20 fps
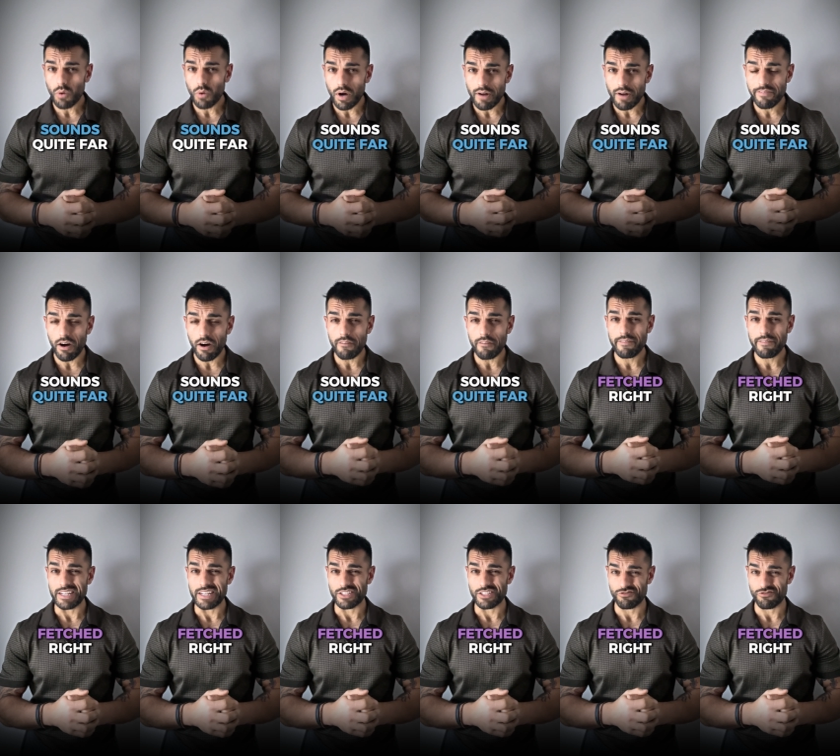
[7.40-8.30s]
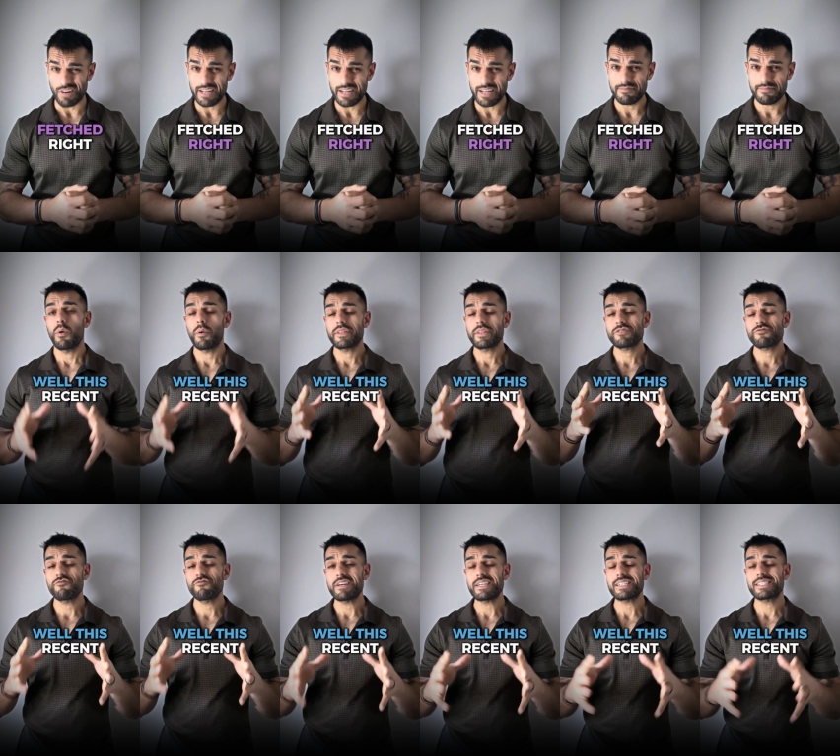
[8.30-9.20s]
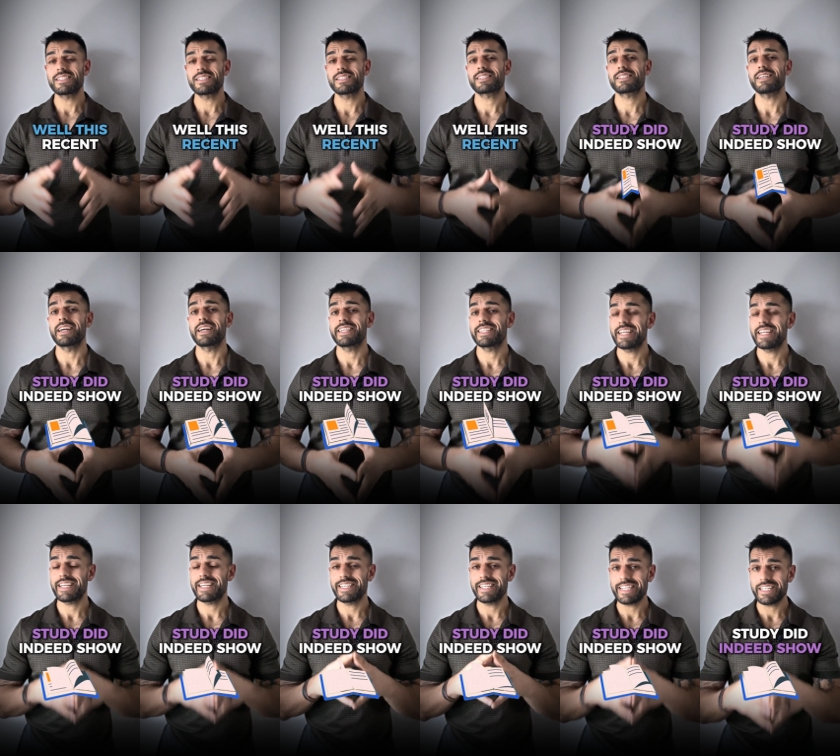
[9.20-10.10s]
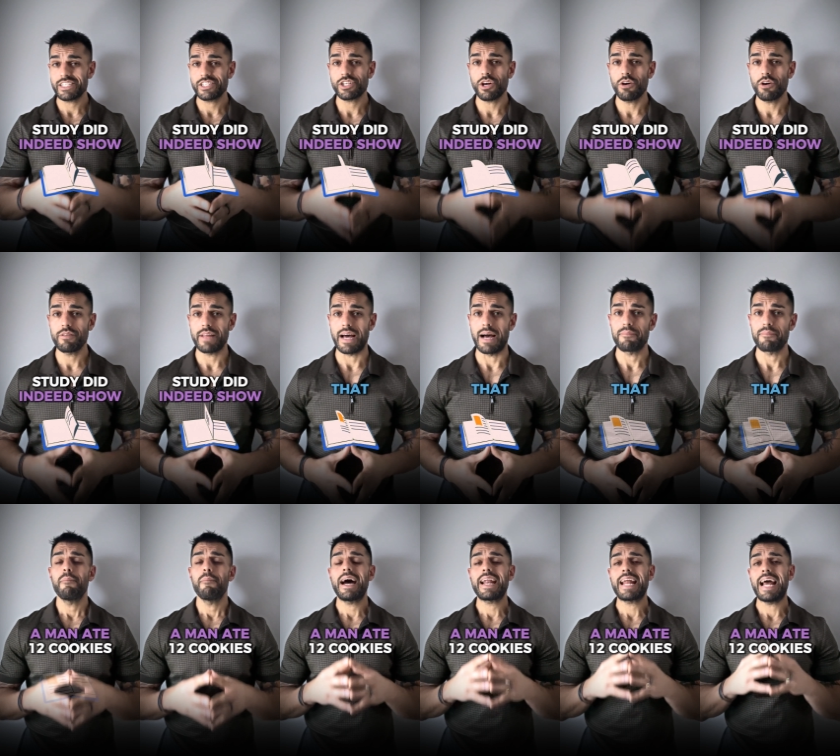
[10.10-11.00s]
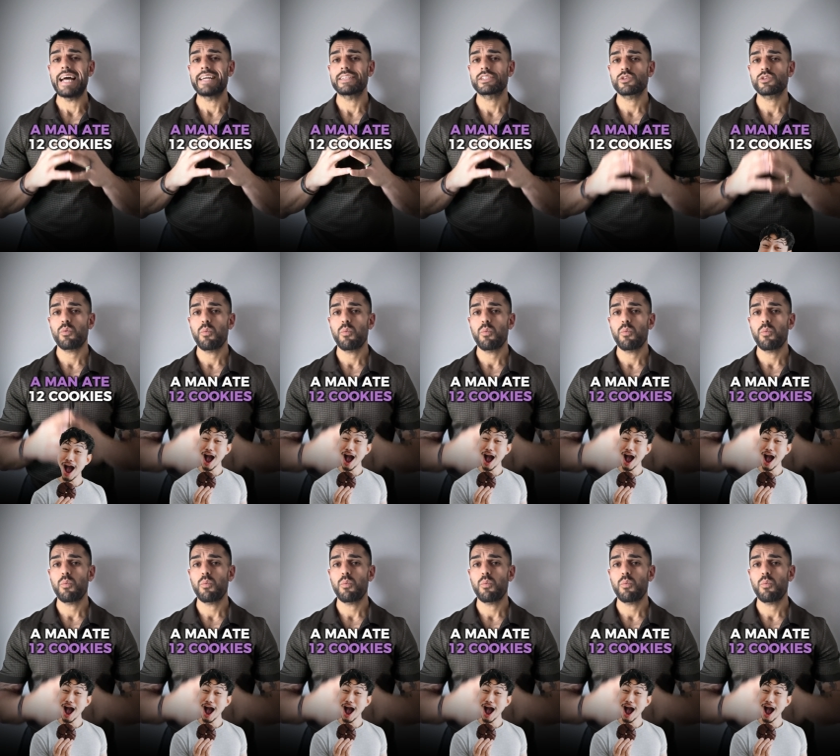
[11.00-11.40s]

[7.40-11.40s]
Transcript: quite far-fetched, right? Well, this recent study did indeed show that. A man ate